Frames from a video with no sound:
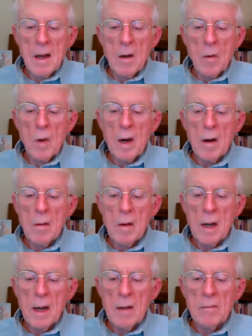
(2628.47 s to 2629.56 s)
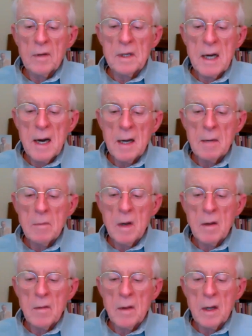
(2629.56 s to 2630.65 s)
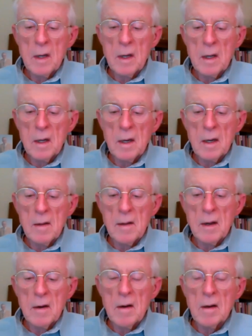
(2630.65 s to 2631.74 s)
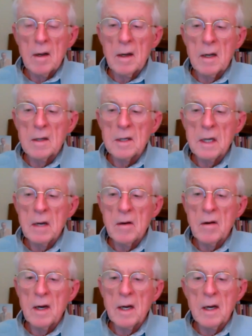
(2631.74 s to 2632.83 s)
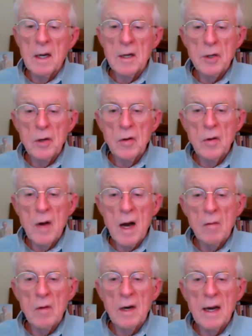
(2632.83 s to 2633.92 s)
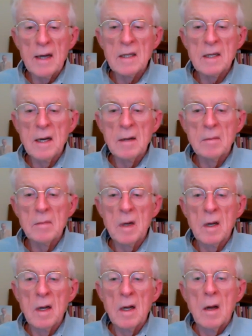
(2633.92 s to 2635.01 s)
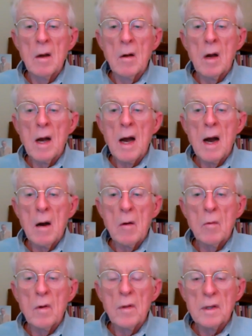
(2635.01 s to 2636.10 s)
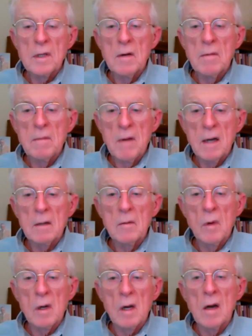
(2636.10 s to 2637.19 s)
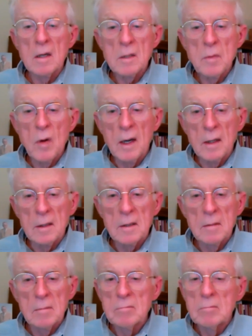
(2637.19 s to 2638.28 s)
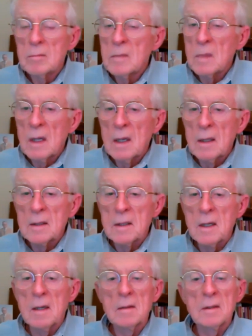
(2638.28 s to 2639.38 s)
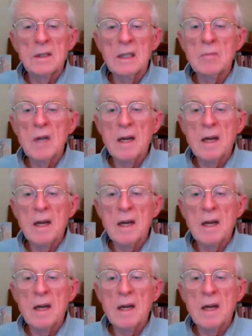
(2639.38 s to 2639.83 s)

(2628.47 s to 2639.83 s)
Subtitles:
Well, every time that they're considering an issue, I would ask them, how will this affect Wakulla Springs? So seems like a